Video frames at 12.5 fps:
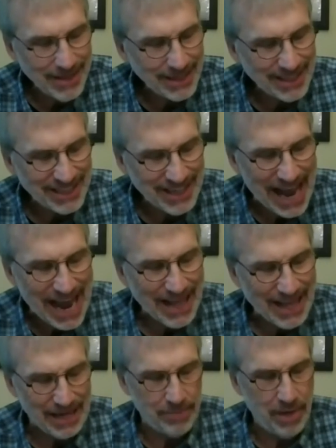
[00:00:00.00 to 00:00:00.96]
the
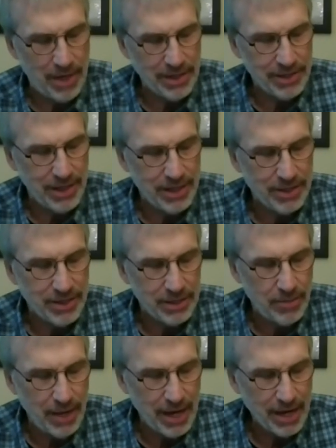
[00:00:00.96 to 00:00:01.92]
static my
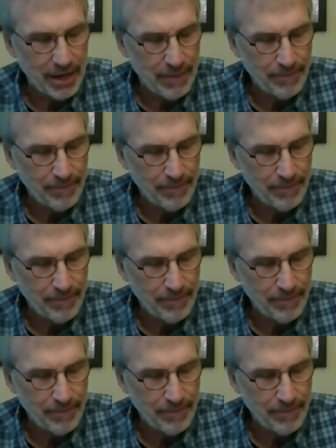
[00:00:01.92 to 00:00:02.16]
senses make,